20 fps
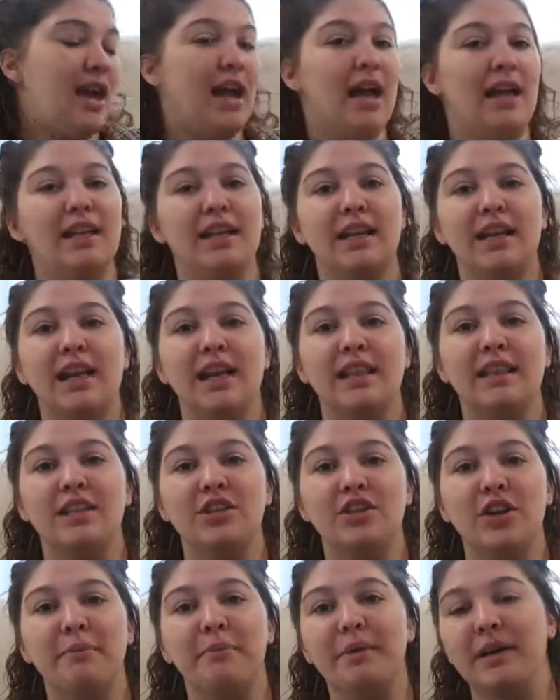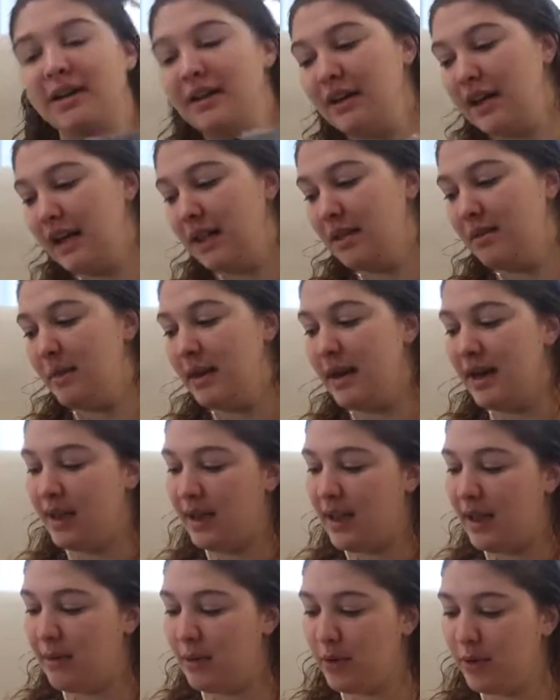And then again, the jumper in the Midnight
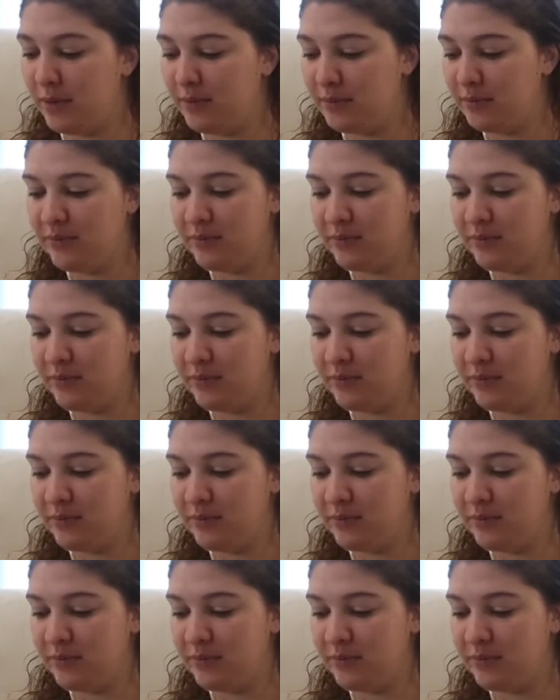Camo.